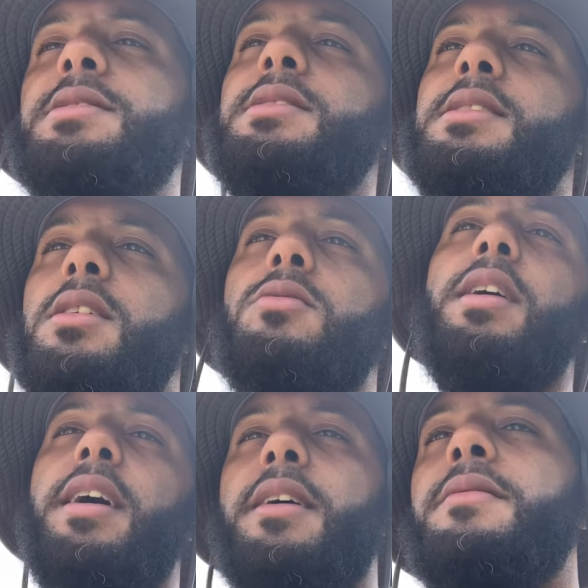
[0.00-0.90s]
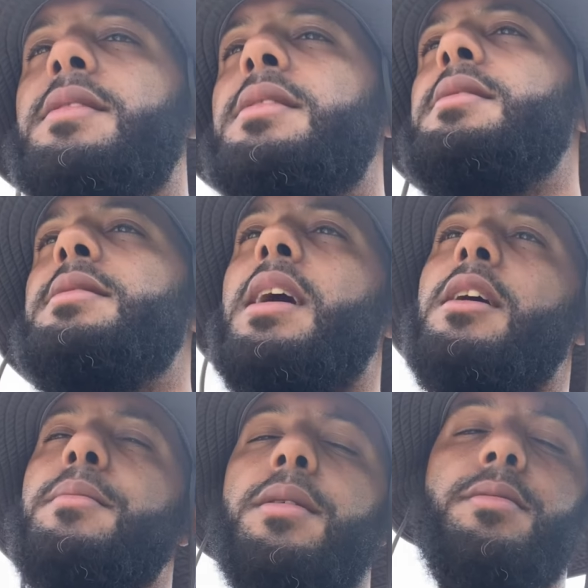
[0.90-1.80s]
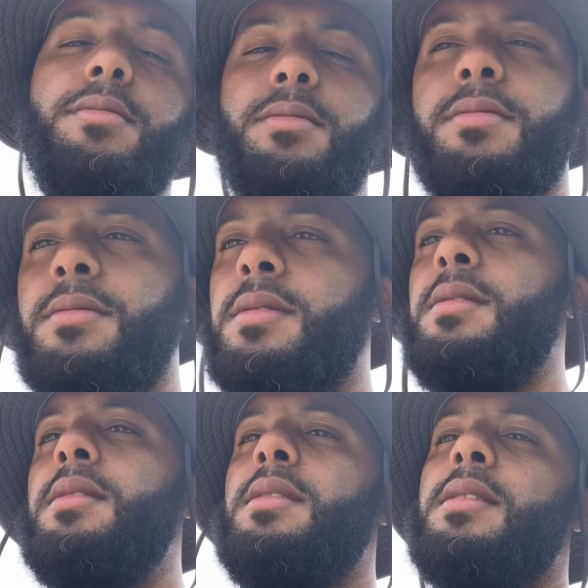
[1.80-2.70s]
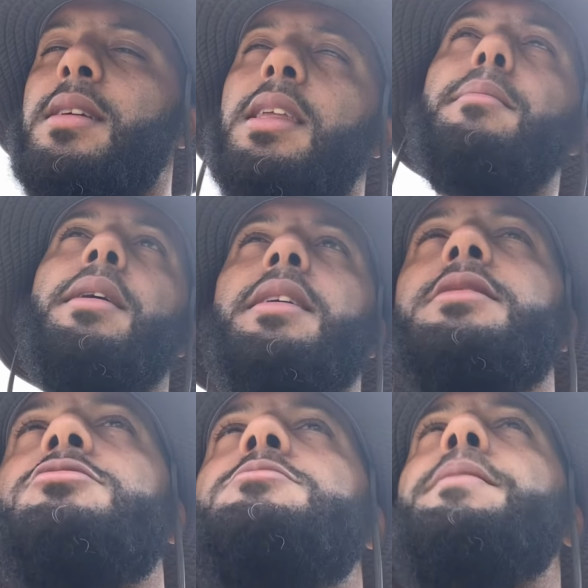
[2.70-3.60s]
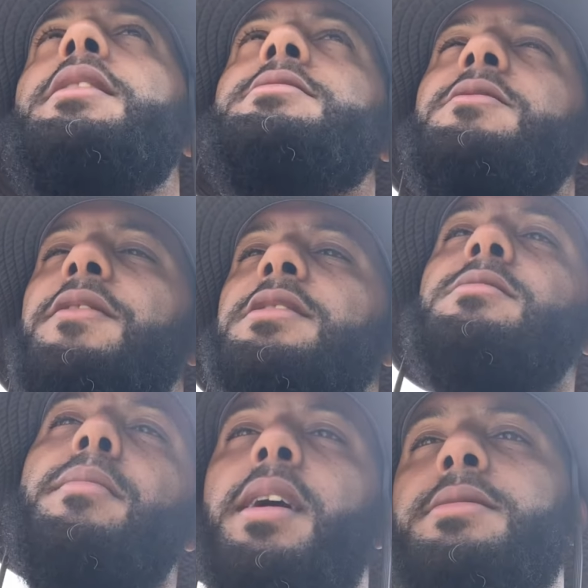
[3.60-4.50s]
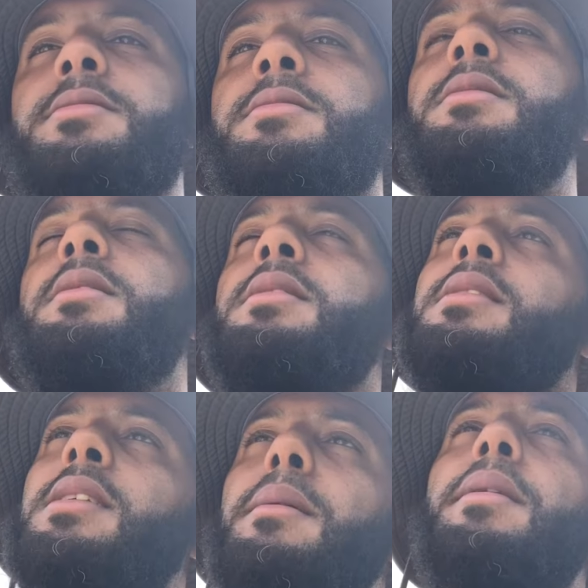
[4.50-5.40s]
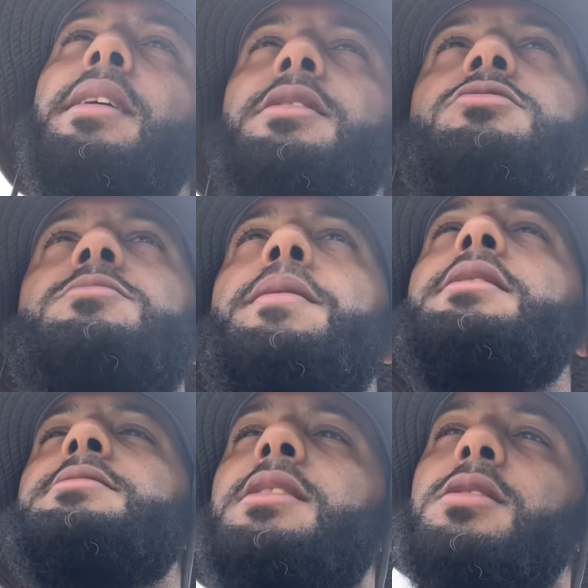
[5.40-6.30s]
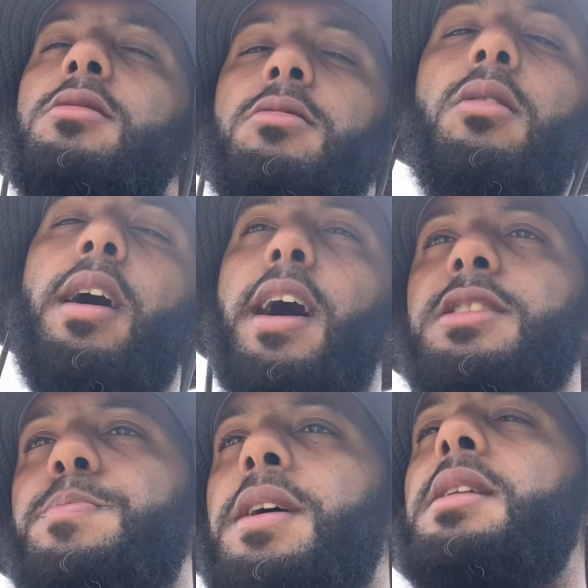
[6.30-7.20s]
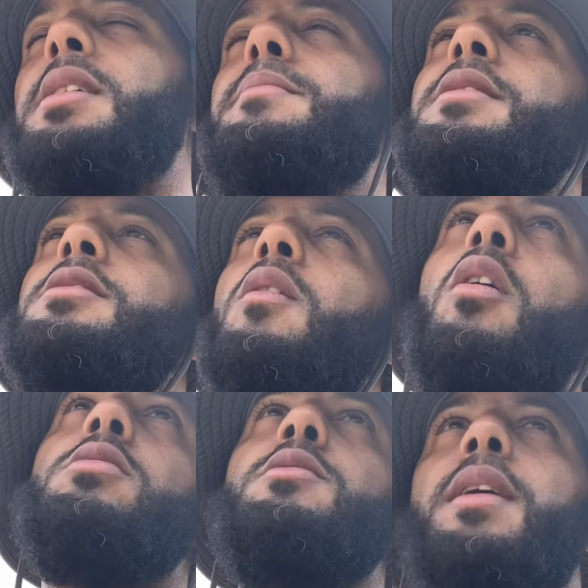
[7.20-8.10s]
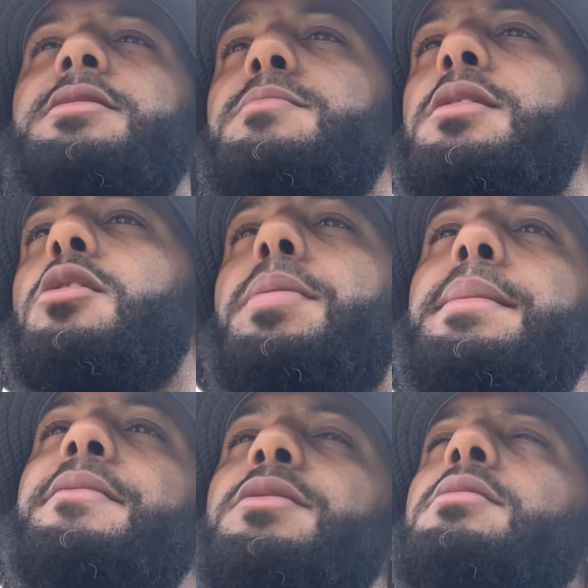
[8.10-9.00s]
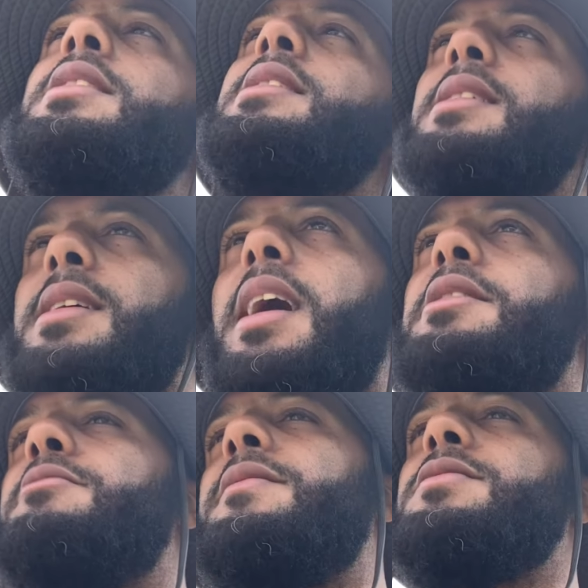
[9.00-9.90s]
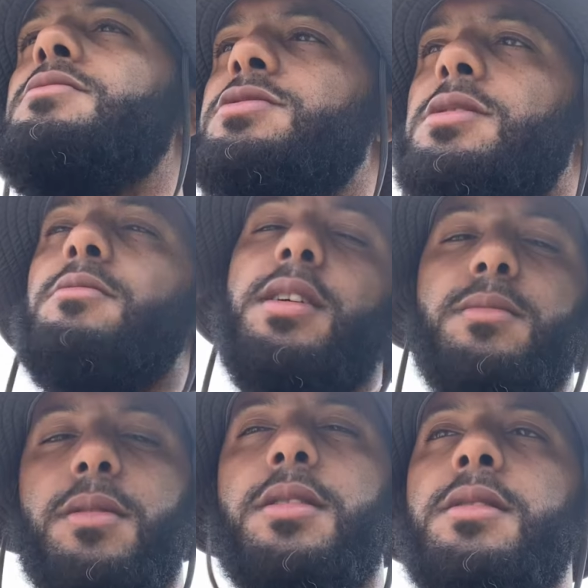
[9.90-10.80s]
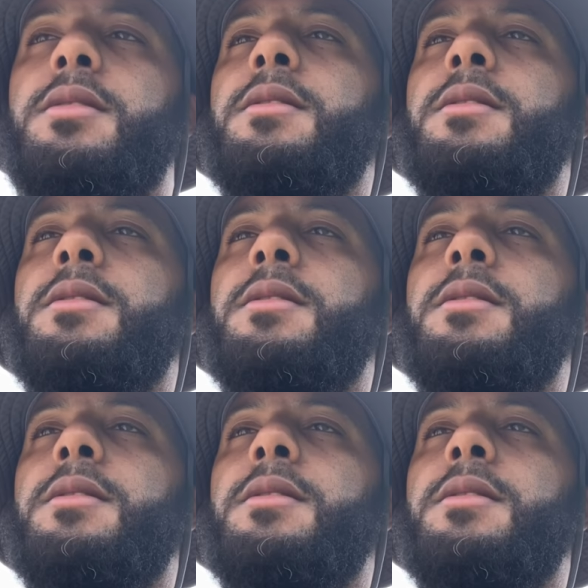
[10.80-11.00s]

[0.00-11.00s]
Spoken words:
that they don't have. Nah, bro. Get that man his respect as the face of boxing. Get that man his respect as getting you your highest payday and being your only route to be on pay-per-view and get any kind of revenue generating money.